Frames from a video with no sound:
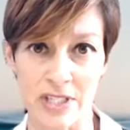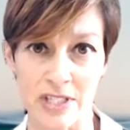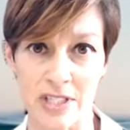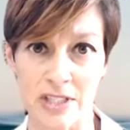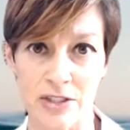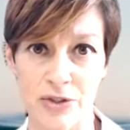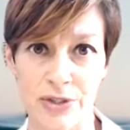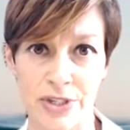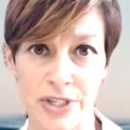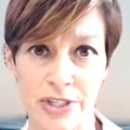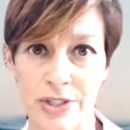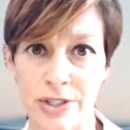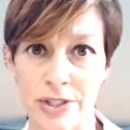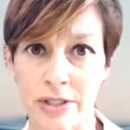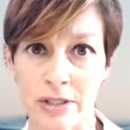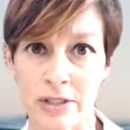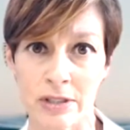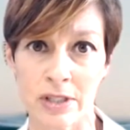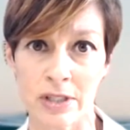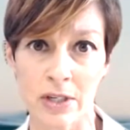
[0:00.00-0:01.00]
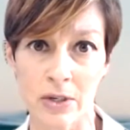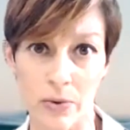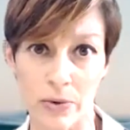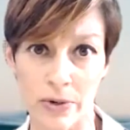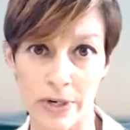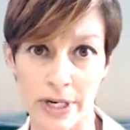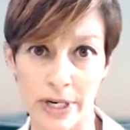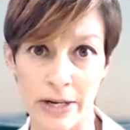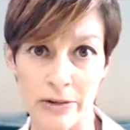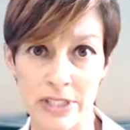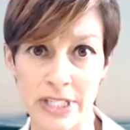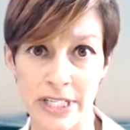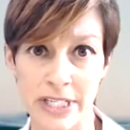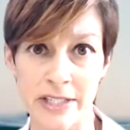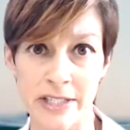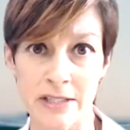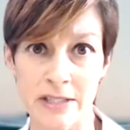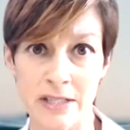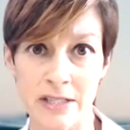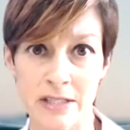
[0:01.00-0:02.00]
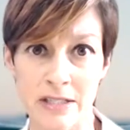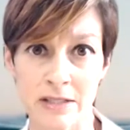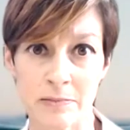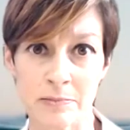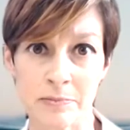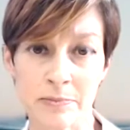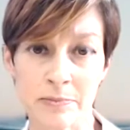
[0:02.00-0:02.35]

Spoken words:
traditional or an outdated system?